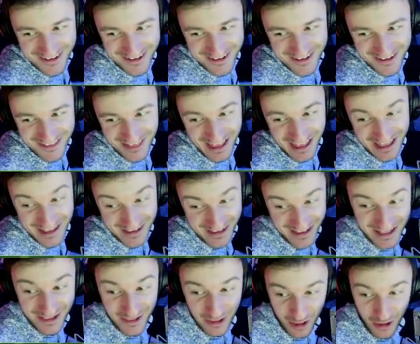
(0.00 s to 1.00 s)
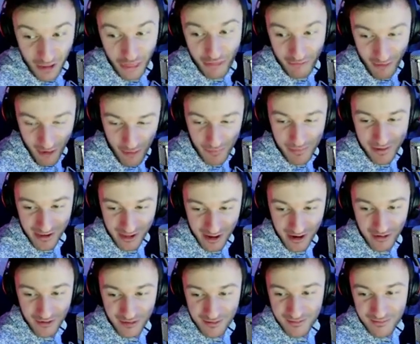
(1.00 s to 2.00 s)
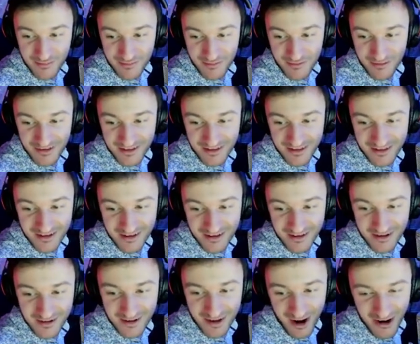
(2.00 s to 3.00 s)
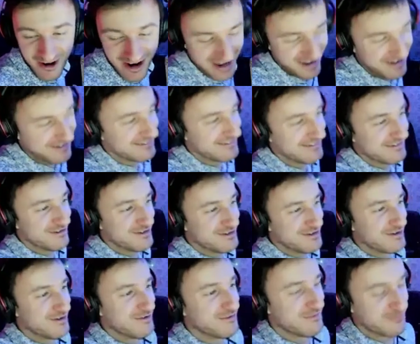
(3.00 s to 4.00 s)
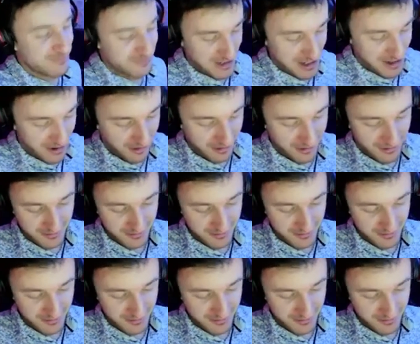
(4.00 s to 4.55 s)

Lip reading: Like a little throw pillow. All right, dude. We are.